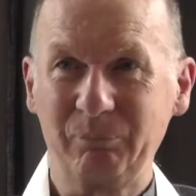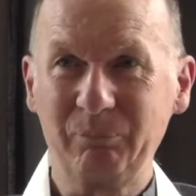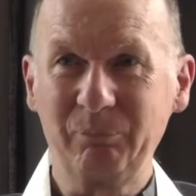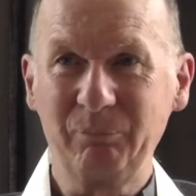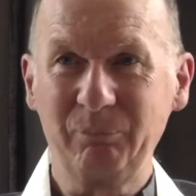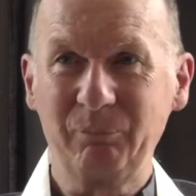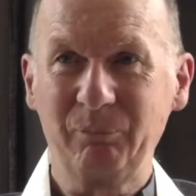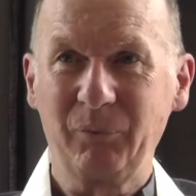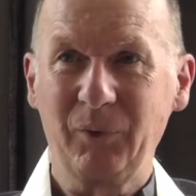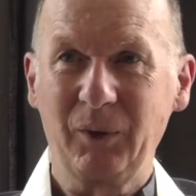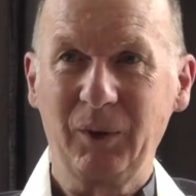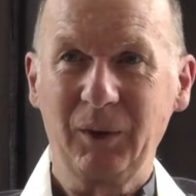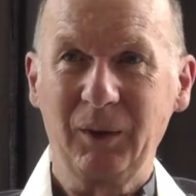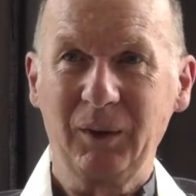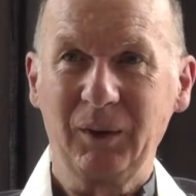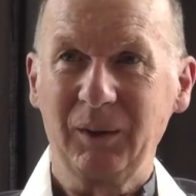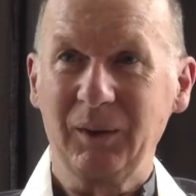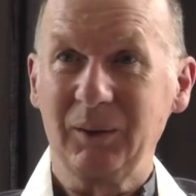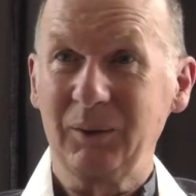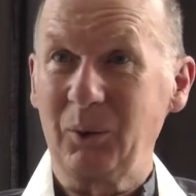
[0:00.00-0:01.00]
Mm.
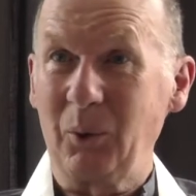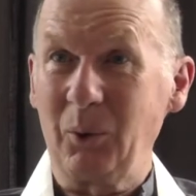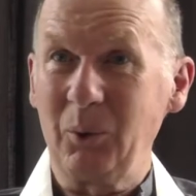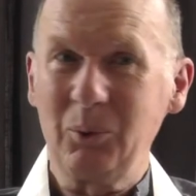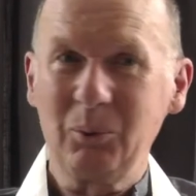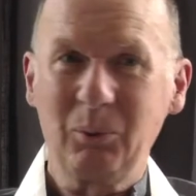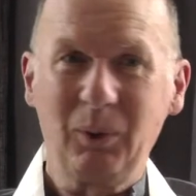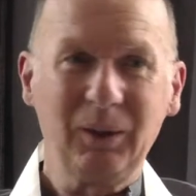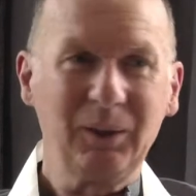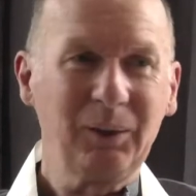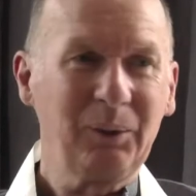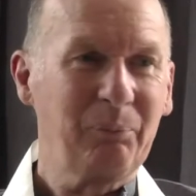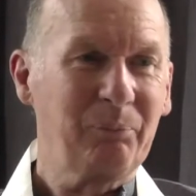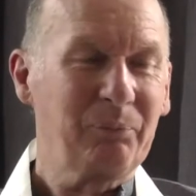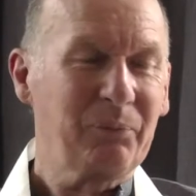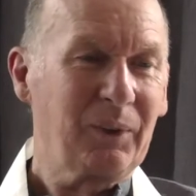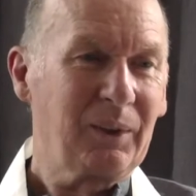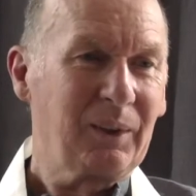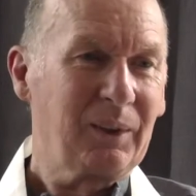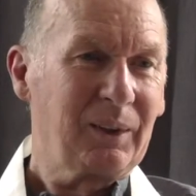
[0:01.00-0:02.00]
No? Well,
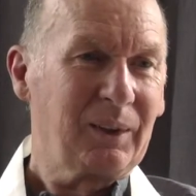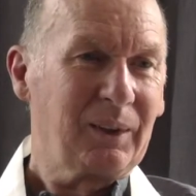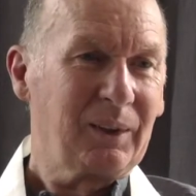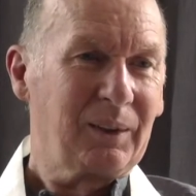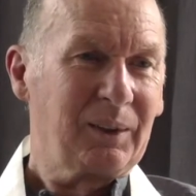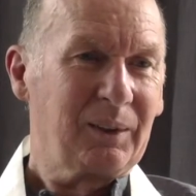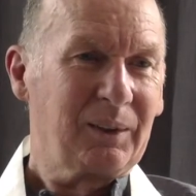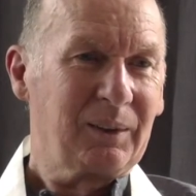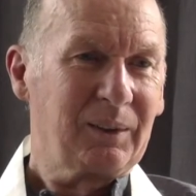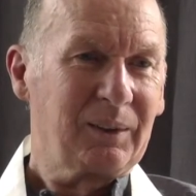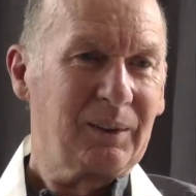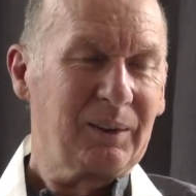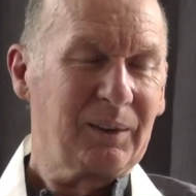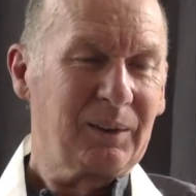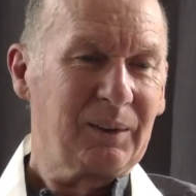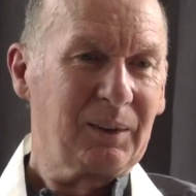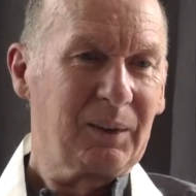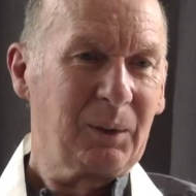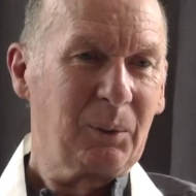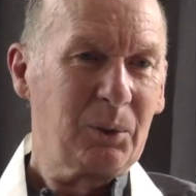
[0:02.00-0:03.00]

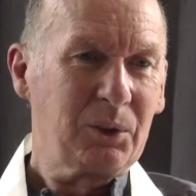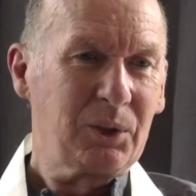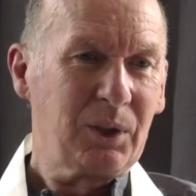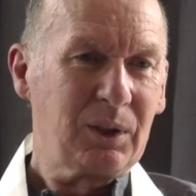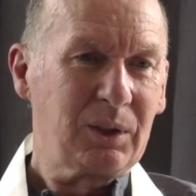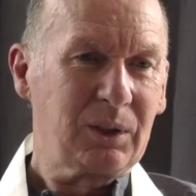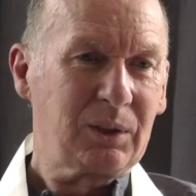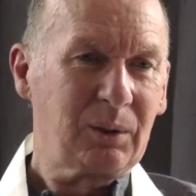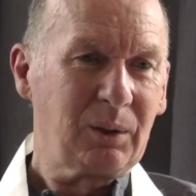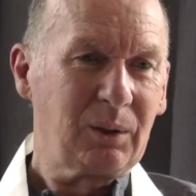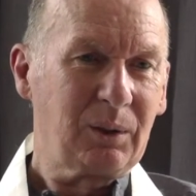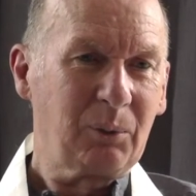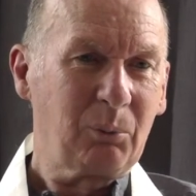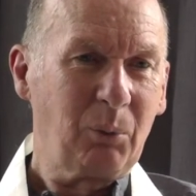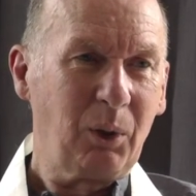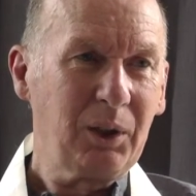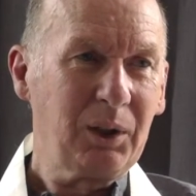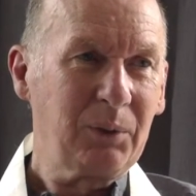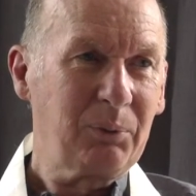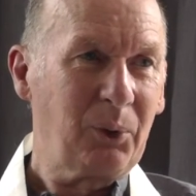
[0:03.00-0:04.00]
there was this uh,
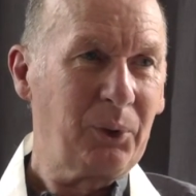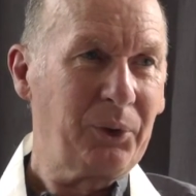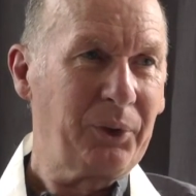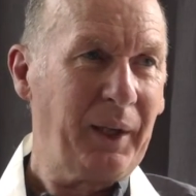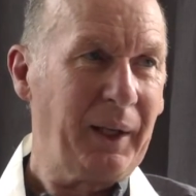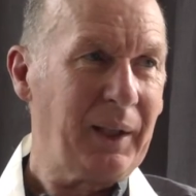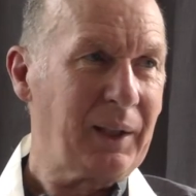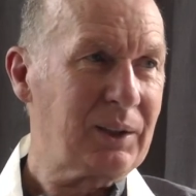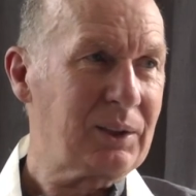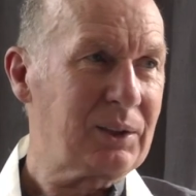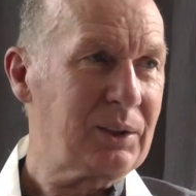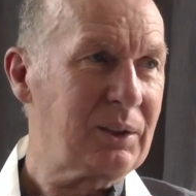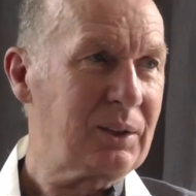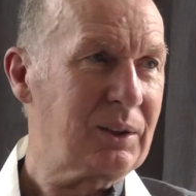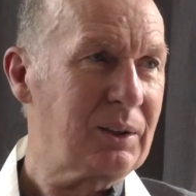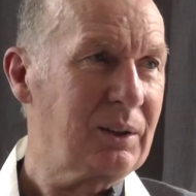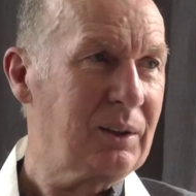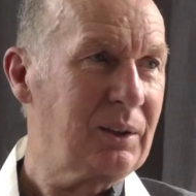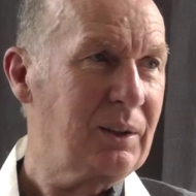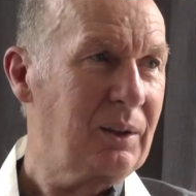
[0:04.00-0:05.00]
wonderful
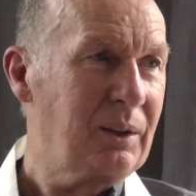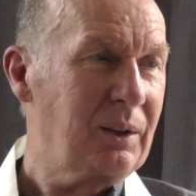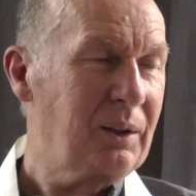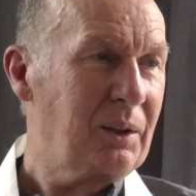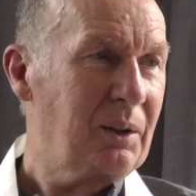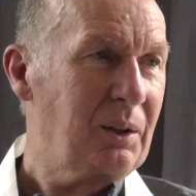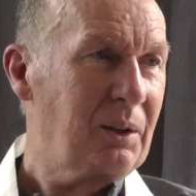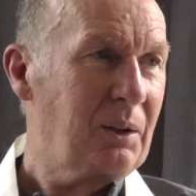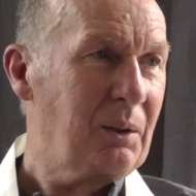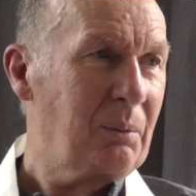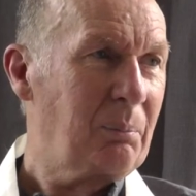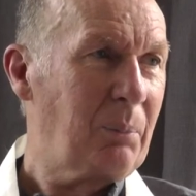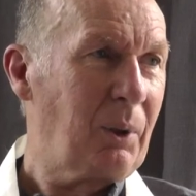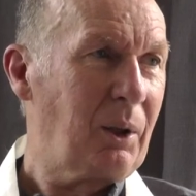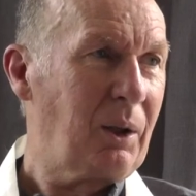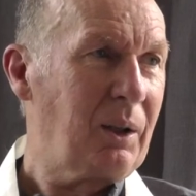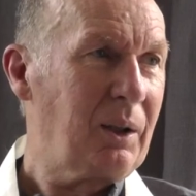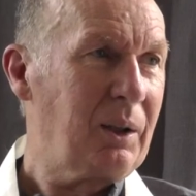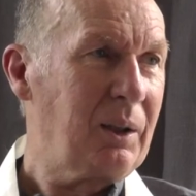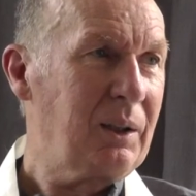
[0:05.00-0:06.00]
text
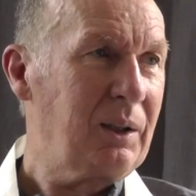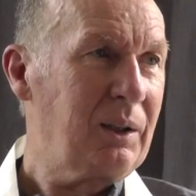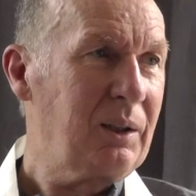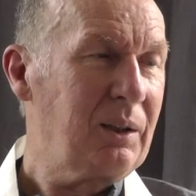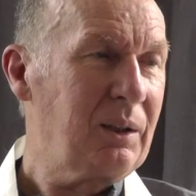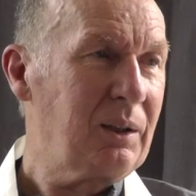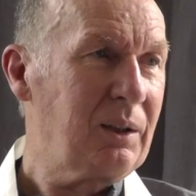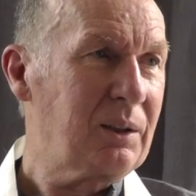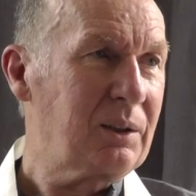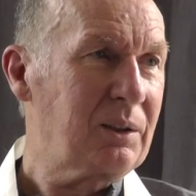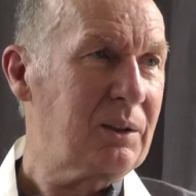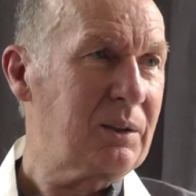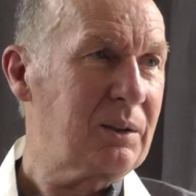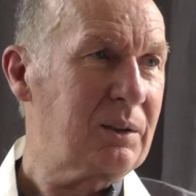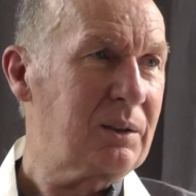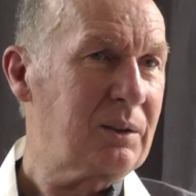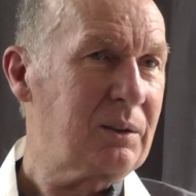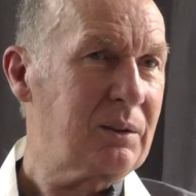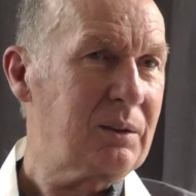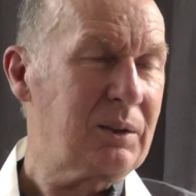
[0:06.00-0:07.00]
by uh,
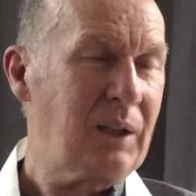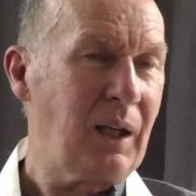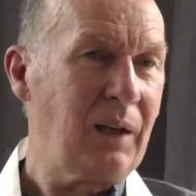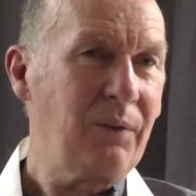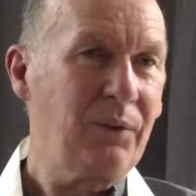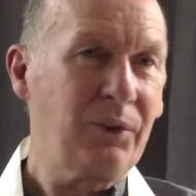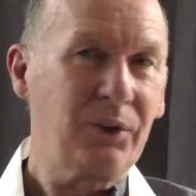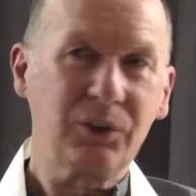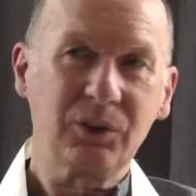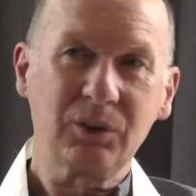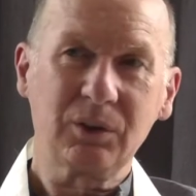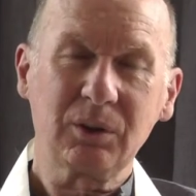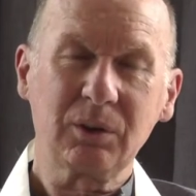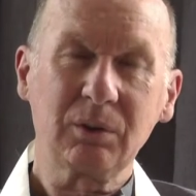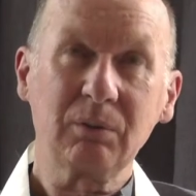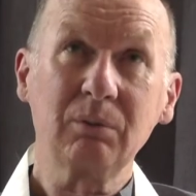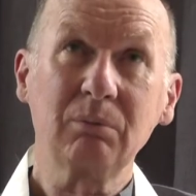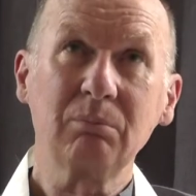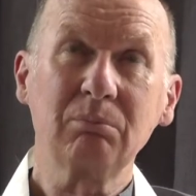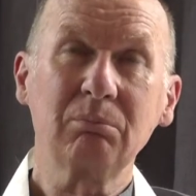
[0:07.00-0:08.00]

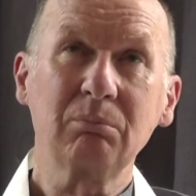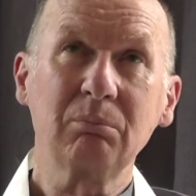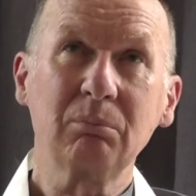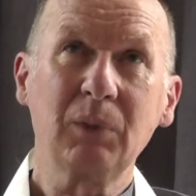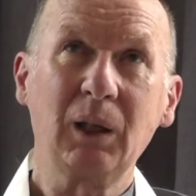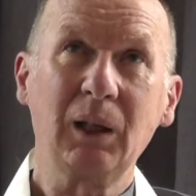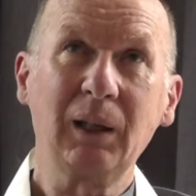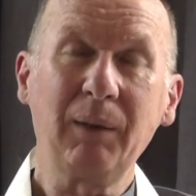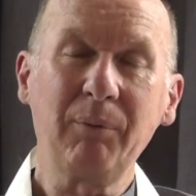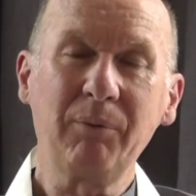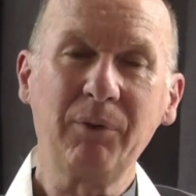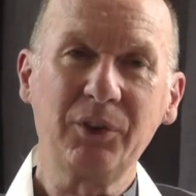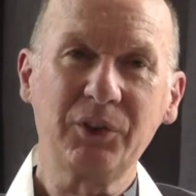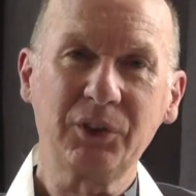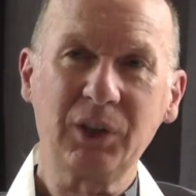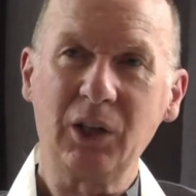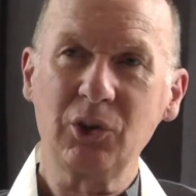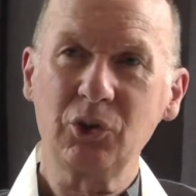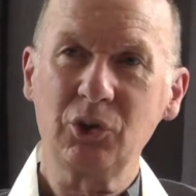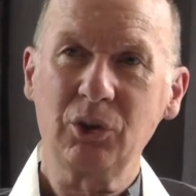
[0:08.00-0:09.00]
10th, um, 11th
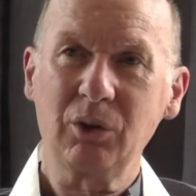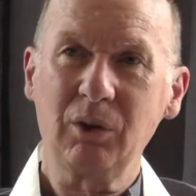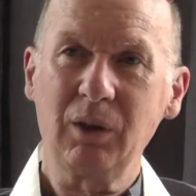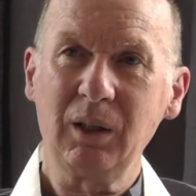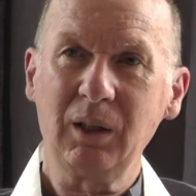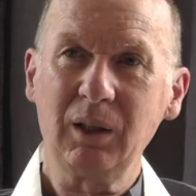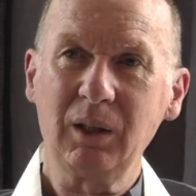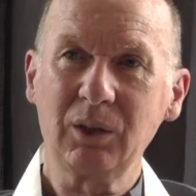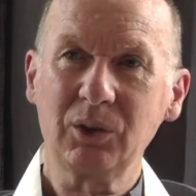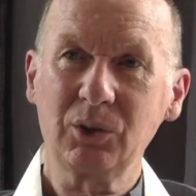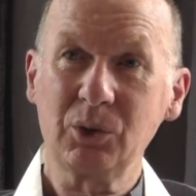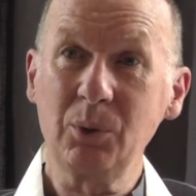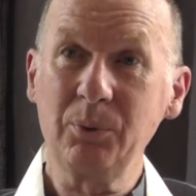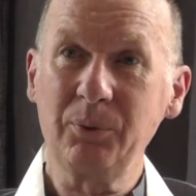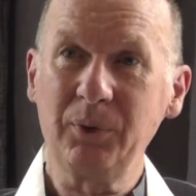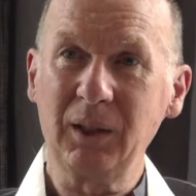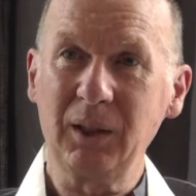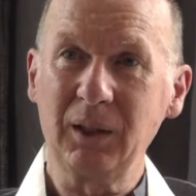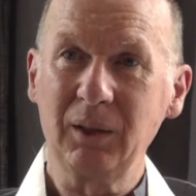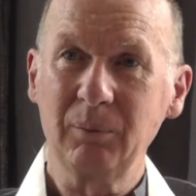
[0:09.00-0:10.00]
century uh,
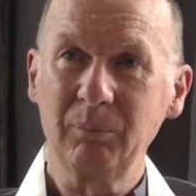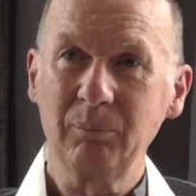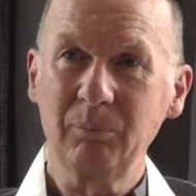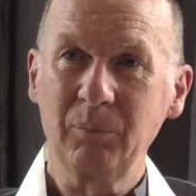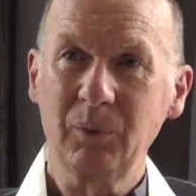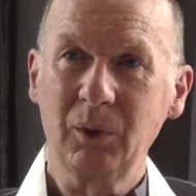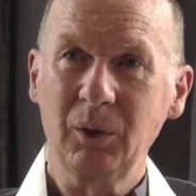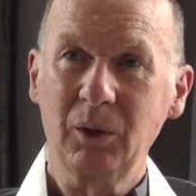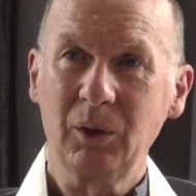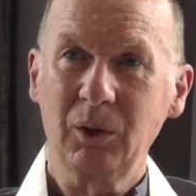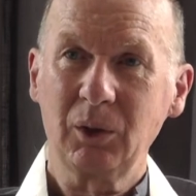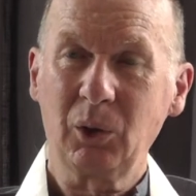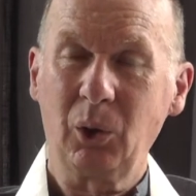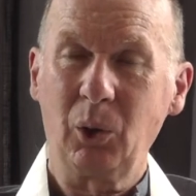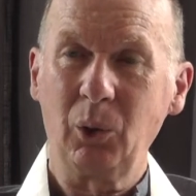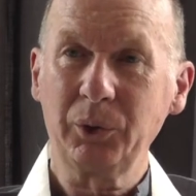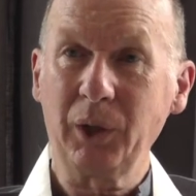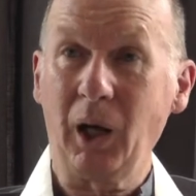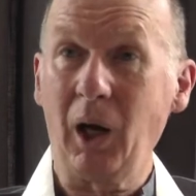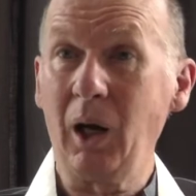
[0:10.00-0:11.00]
Sufi
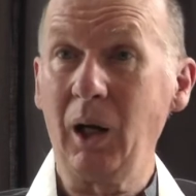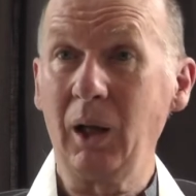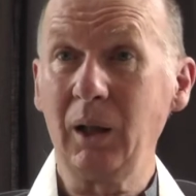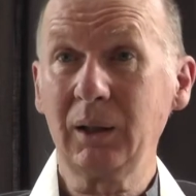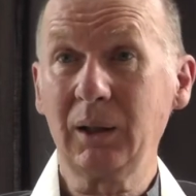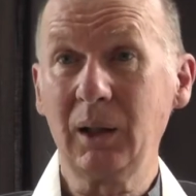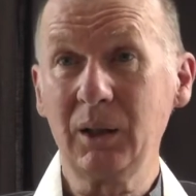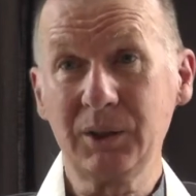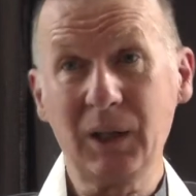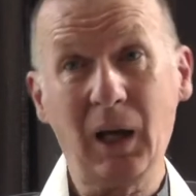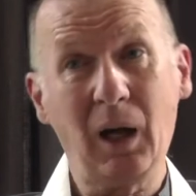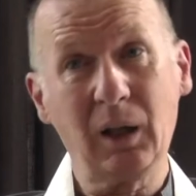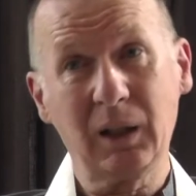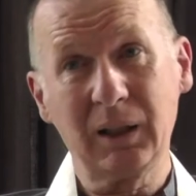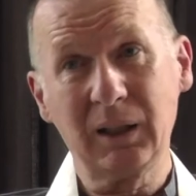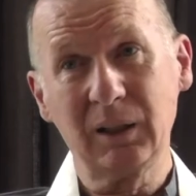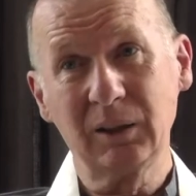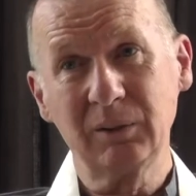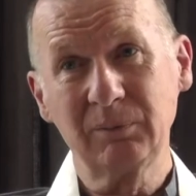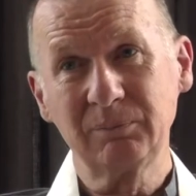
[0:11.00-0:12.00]
called Al
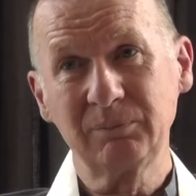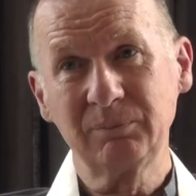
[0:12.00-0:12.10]
Ghazali.